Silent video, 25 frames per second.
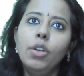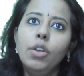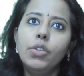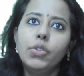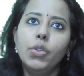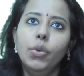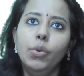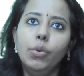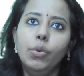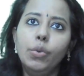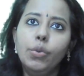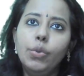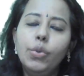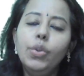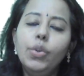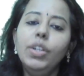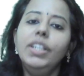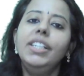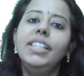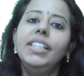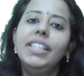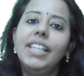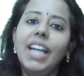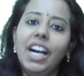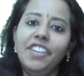So
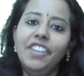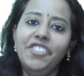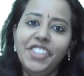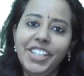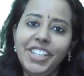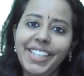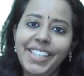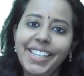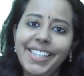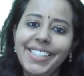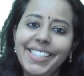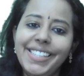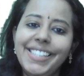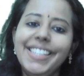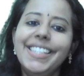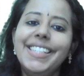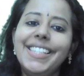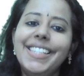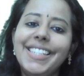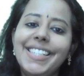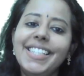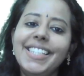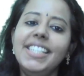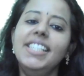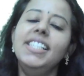good governance
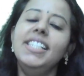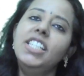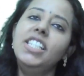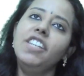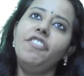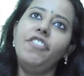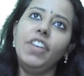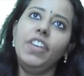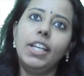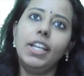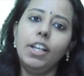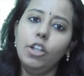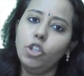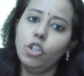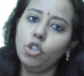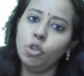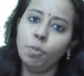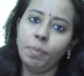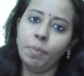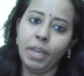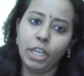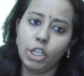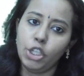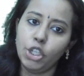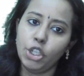is still difficult
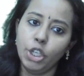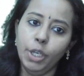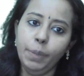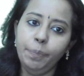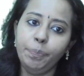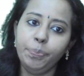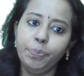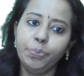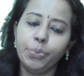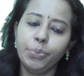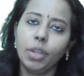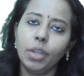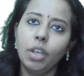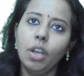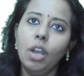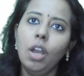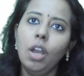to measure.